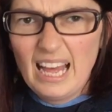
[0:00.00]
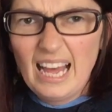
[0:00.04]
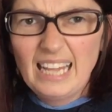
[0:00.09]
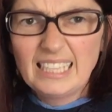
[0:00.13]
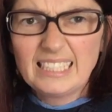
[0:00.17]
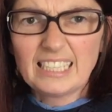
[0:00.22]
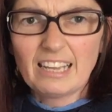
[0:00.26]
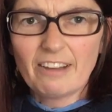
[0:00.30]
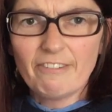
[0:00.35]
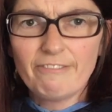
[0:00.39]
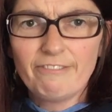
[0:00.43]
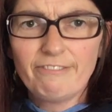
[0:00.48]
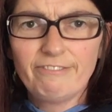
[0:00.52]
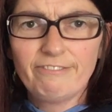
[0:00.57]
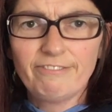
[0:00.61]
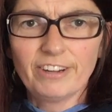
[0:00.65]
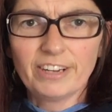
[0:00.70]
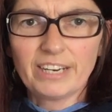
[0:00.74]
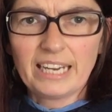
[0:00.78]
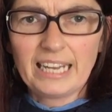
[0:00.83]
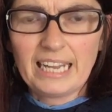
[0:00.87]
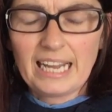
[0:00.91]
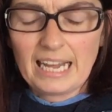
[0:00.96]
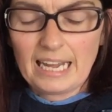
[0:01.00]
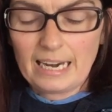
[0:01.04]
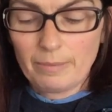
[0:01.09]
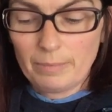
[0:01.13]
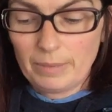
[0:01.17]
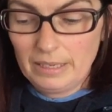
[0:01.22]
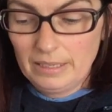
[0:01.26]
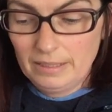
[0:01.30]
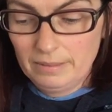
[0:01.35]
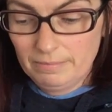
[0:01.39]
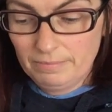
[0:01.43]
That's a funny
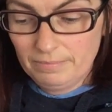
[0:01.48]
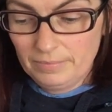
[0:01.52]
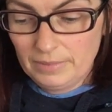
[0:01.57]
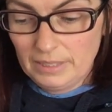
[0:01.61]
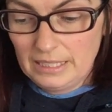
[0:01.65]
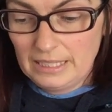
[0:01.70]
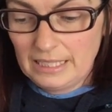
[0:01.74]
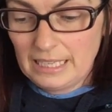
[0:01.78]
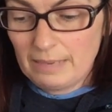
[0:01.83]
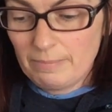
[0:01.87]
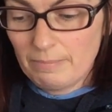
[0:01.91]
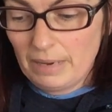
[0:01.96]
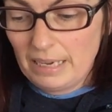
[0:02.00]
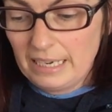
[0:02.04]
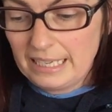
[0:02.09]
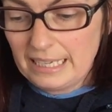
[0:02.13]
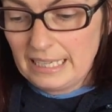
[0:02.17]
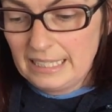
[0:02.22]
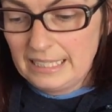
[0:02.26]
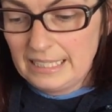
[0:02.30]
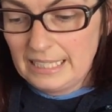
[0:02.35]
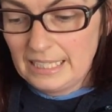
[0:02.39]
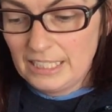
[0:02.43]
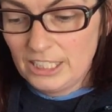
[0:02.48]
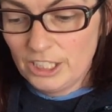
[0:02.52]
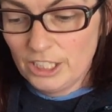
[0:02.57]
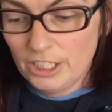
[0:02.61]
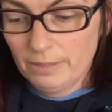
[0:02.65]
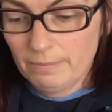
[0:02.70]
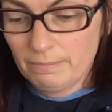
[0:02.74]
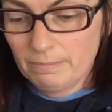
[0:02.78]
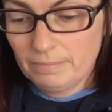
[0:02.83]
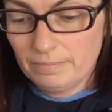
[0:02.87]
animal, said my little sister.